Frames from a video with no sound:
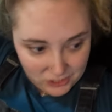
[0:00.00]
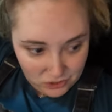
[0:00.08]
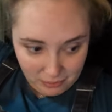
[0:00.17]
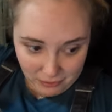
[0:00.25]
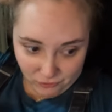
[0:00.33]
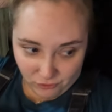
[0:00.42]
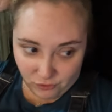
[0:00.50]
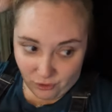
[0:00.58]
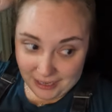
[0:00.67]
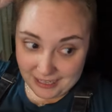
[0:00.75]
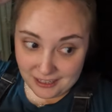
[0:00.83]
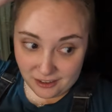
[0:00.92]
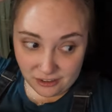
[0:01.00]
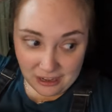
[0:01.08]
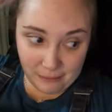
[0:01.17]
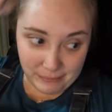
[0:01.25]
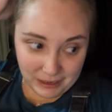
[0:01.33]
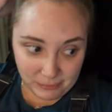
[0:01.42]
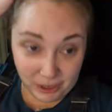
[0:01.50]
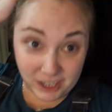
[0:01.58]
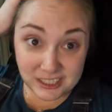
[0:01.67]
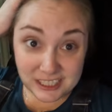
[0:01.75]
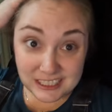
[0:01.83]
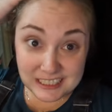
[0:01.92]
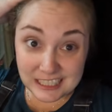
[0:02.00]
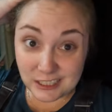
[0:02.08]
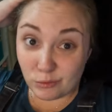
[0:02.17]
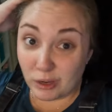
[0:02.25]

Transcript: so I'm afraid it'll come in a box that says